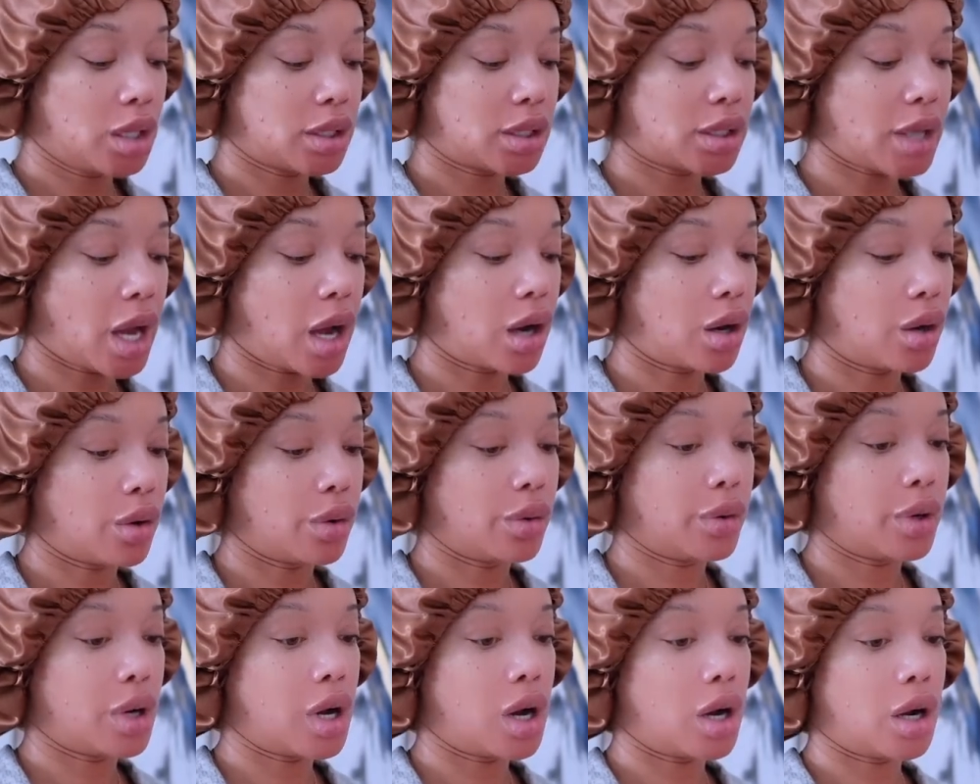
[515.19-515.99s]
So
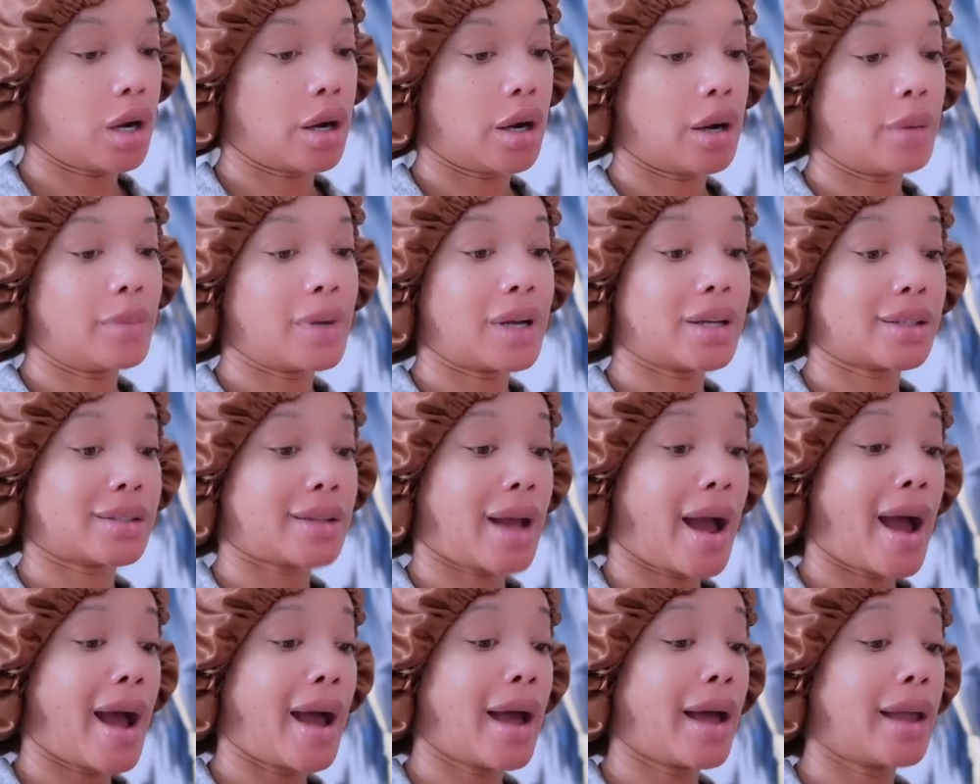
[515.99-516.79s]
uh because
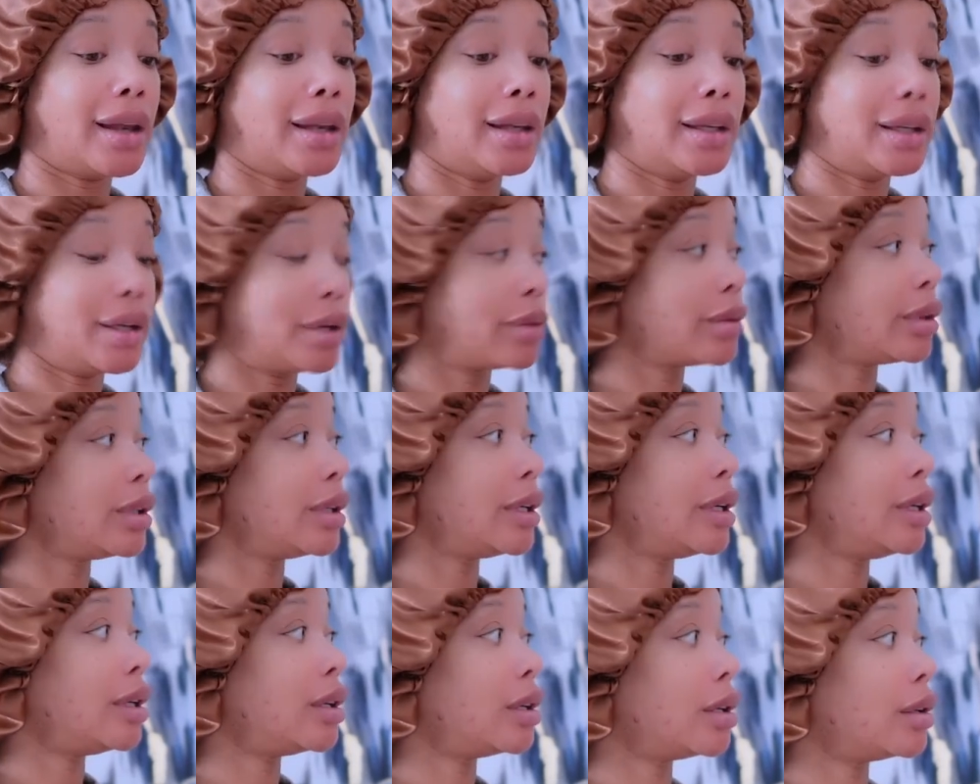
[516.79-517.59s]
I
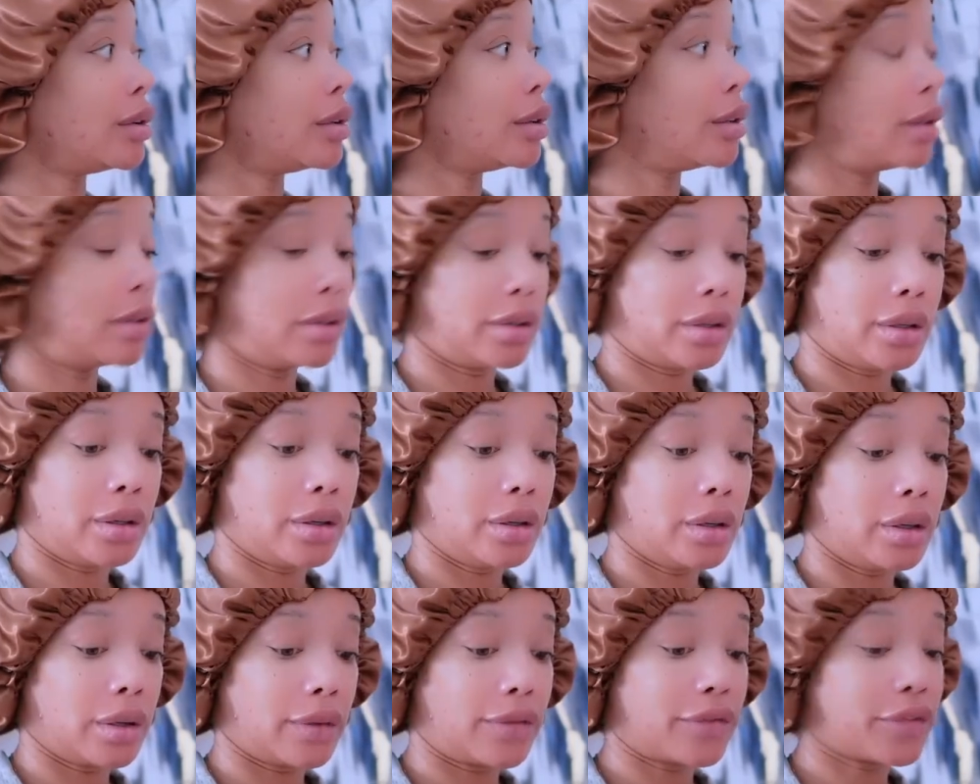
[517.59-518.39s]
literally
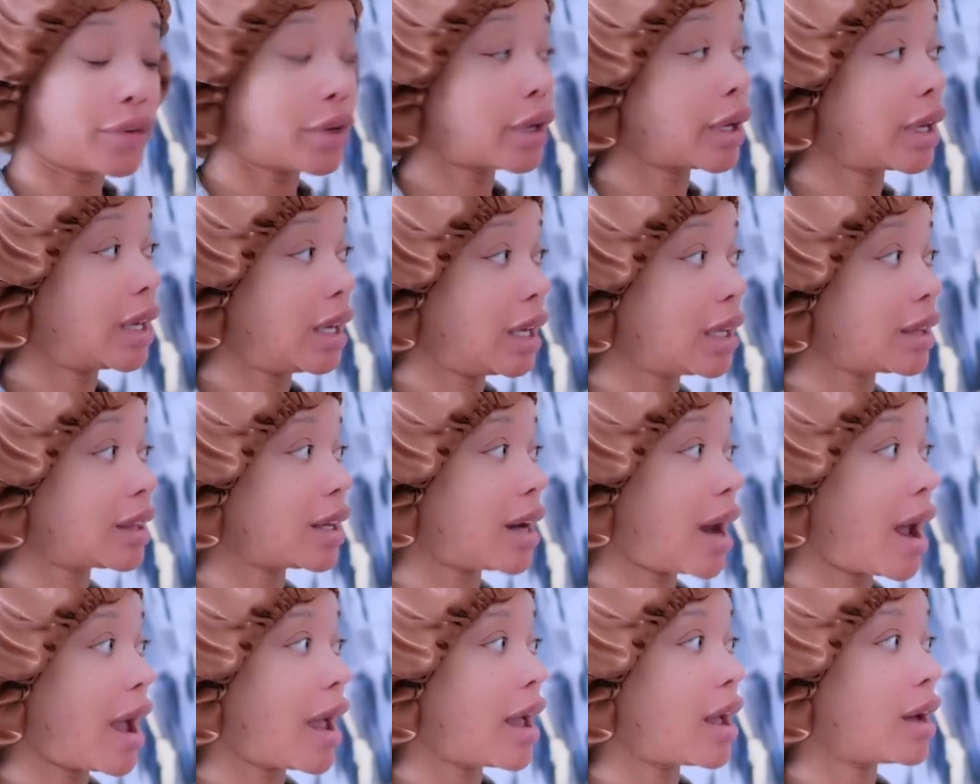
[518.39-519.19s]
forget that
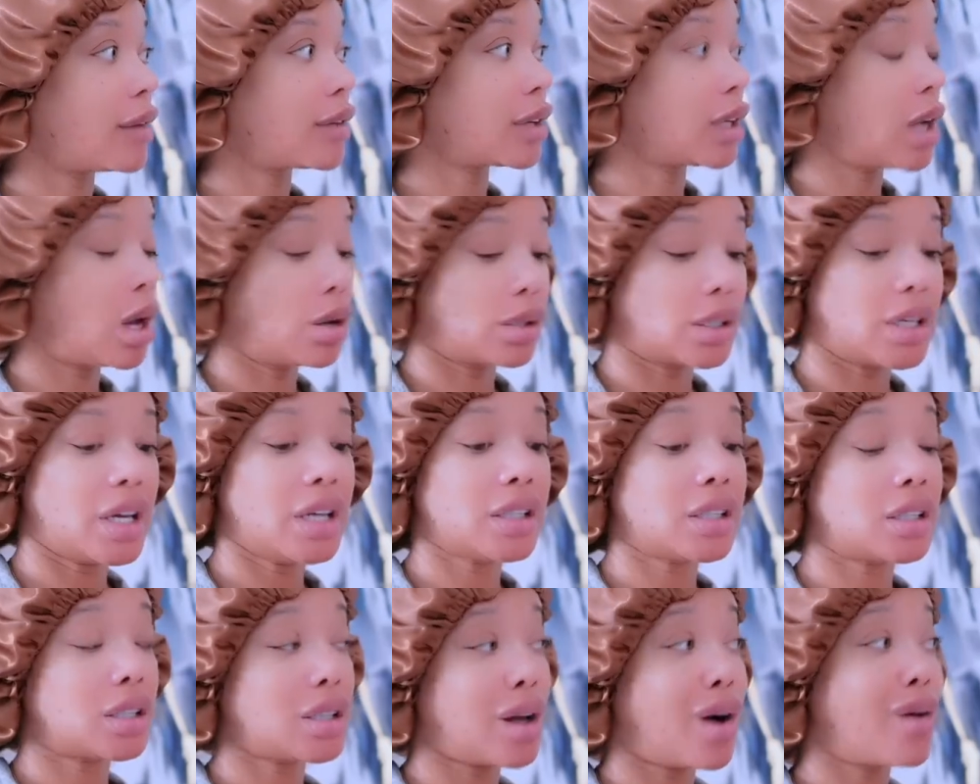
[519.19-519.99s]
I have clothes.
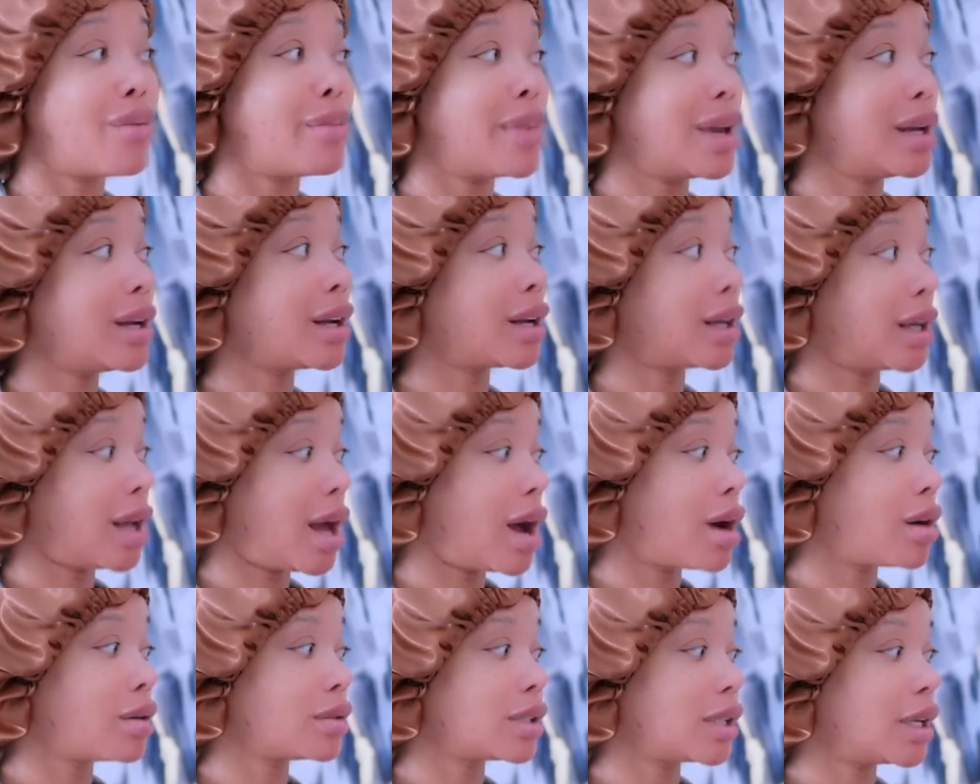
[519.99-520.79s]
It's so many
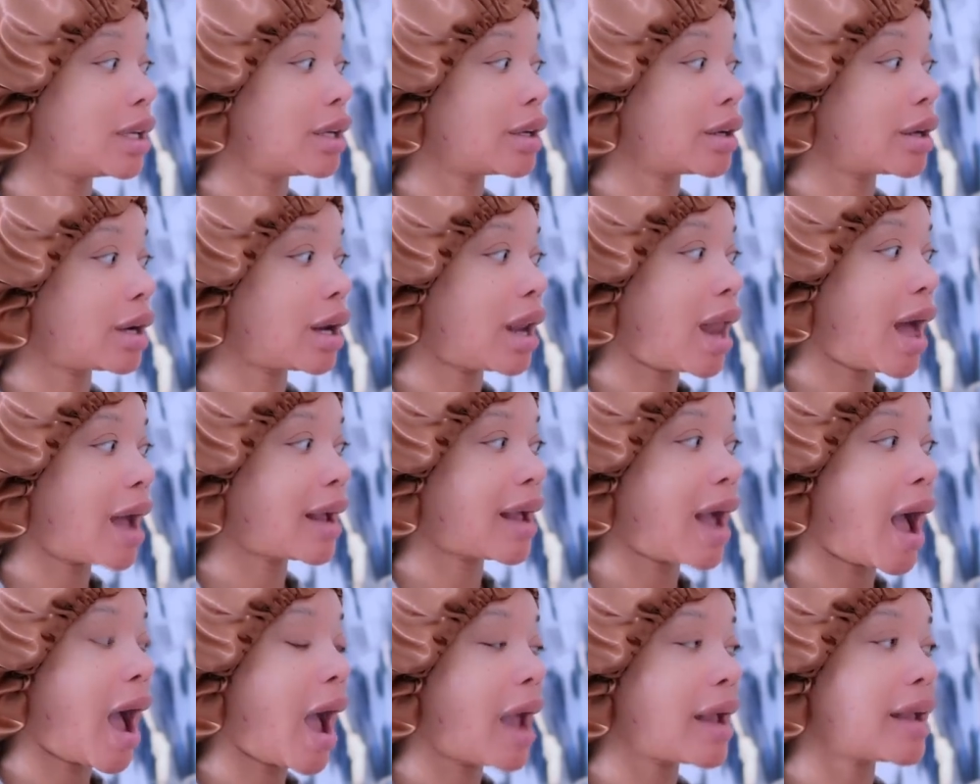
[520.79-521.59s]
clothes in there, like
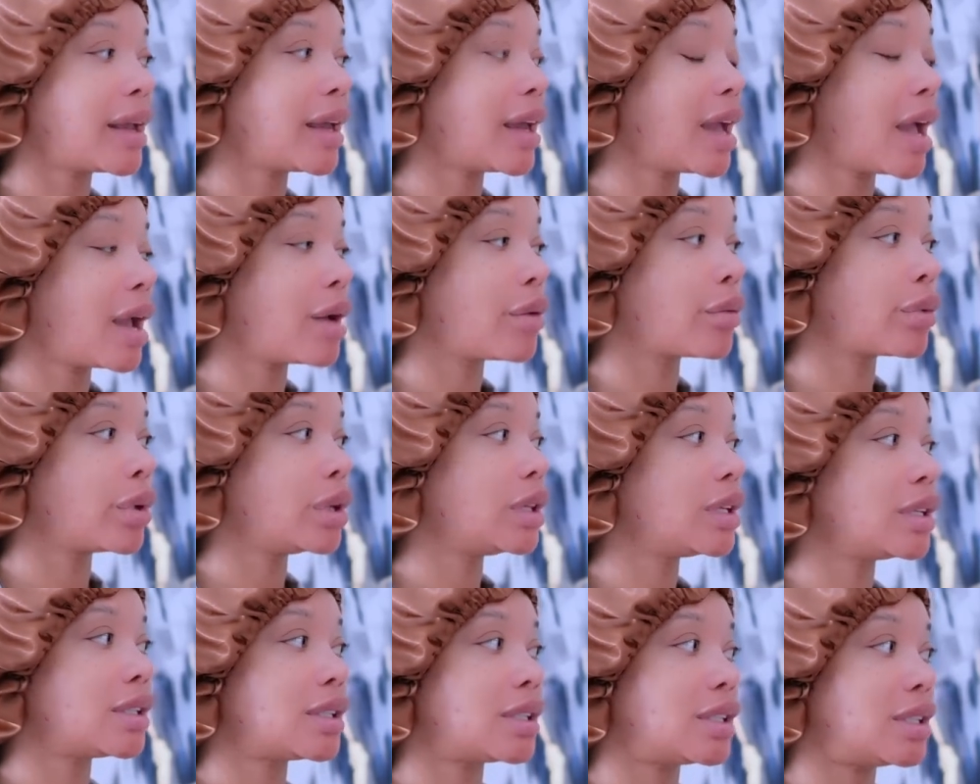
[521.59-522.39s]
I can't
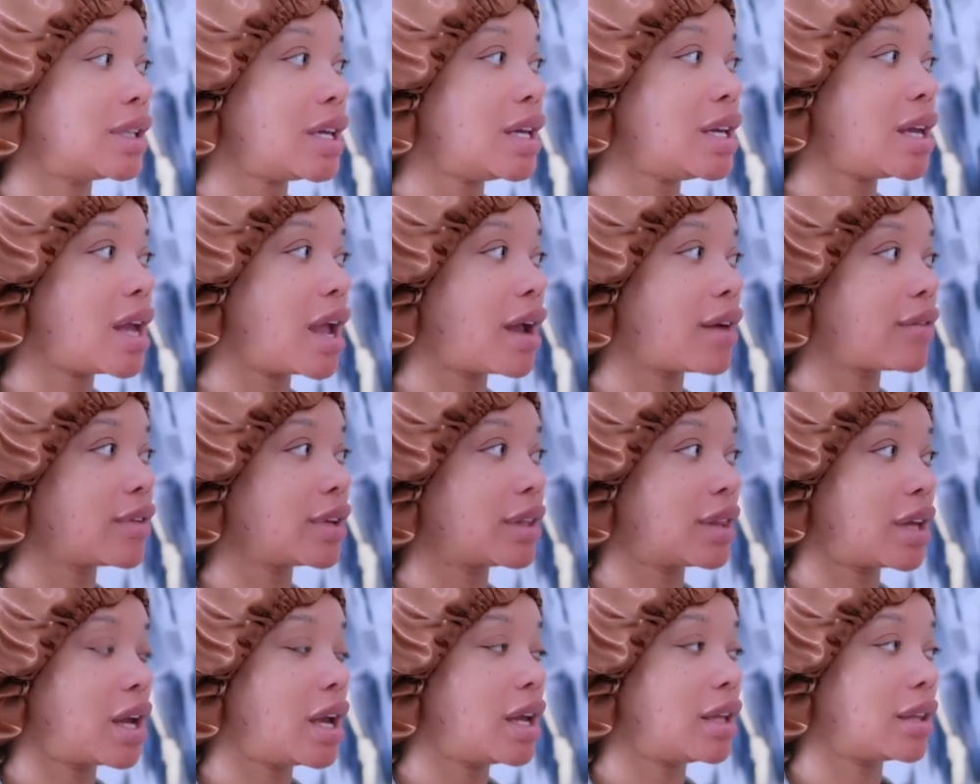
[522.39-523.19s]
really see
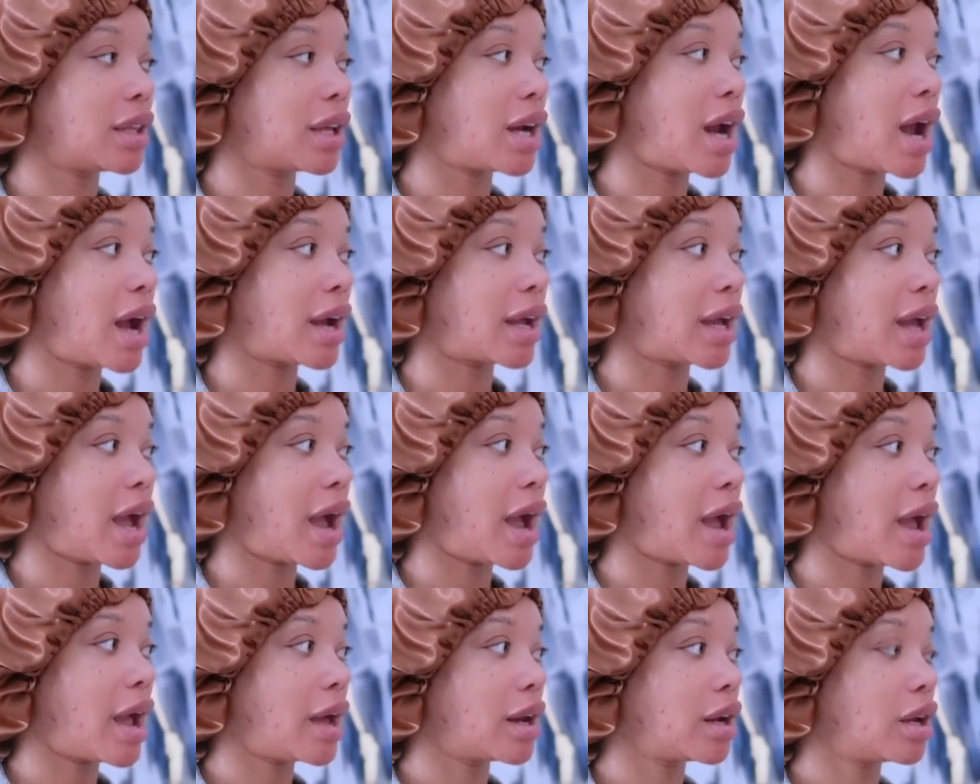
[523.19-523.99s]
everything that I
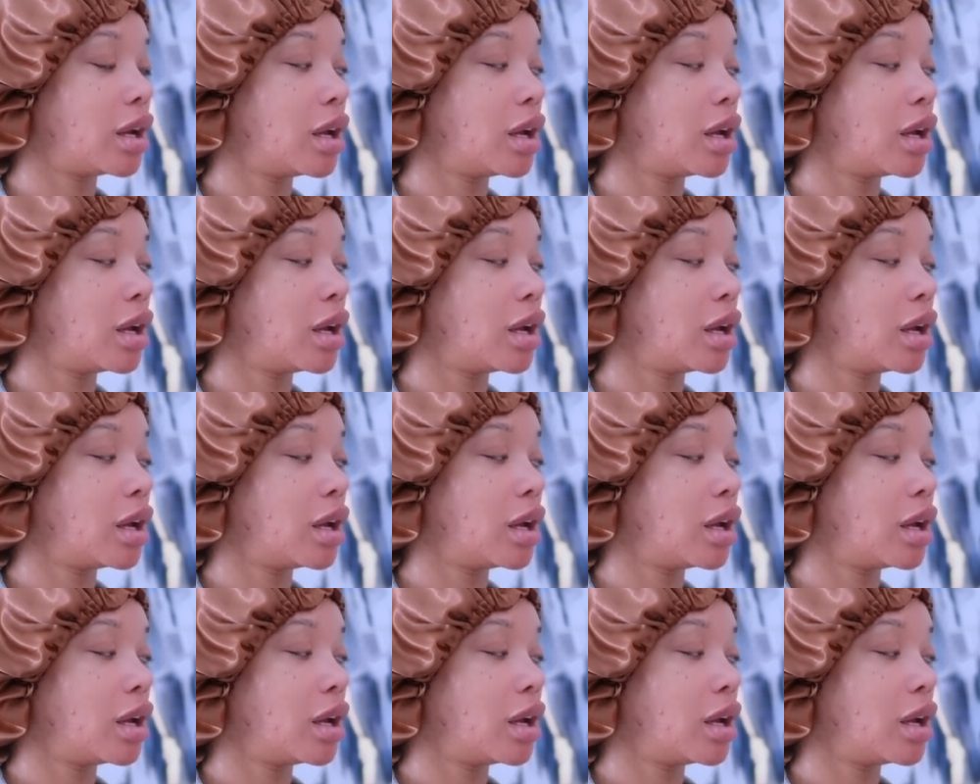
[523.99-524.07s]
got.